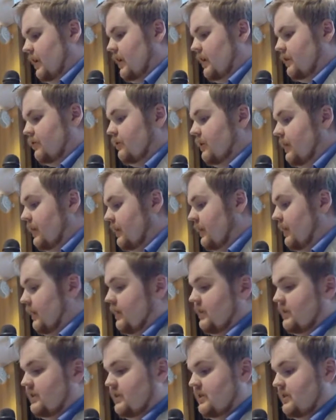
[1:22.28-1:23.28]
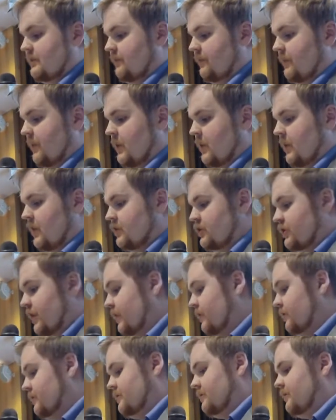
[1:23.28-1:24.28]
unique keys,
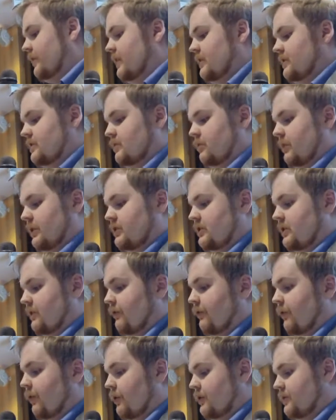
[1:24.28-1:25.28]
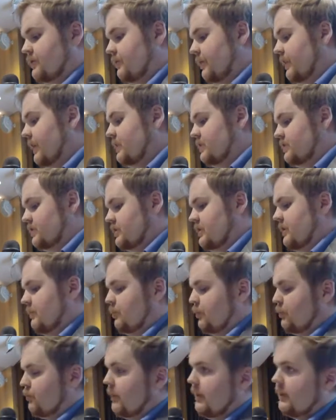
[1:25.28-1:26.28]
check constraints, which enforce relationship
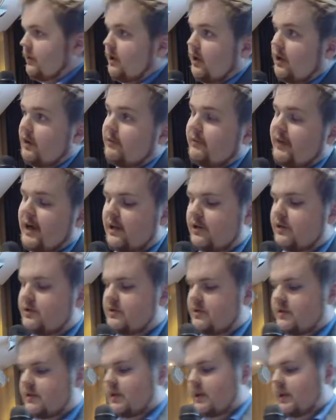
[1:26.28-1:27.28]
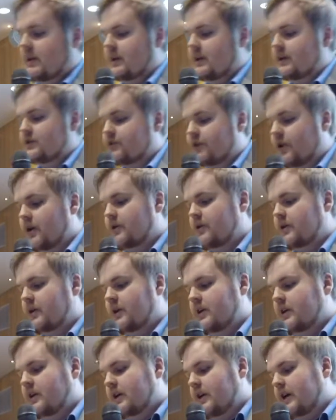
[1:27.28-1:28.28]
between column values in each row,
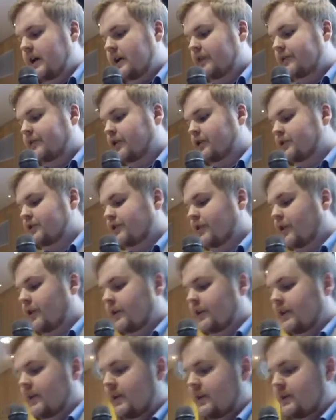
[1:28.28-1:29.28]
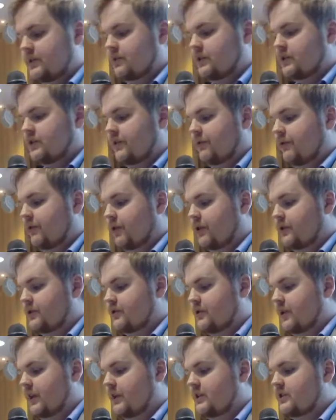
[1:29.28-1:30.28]
and of course foreign keys, which
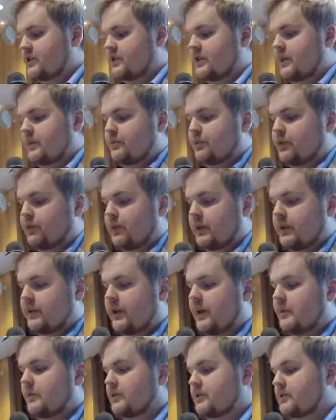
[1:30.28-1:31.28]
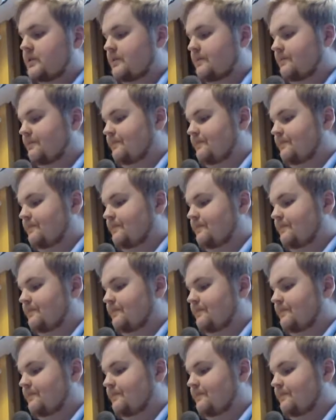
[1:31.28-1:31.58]
enforce relationship between tables.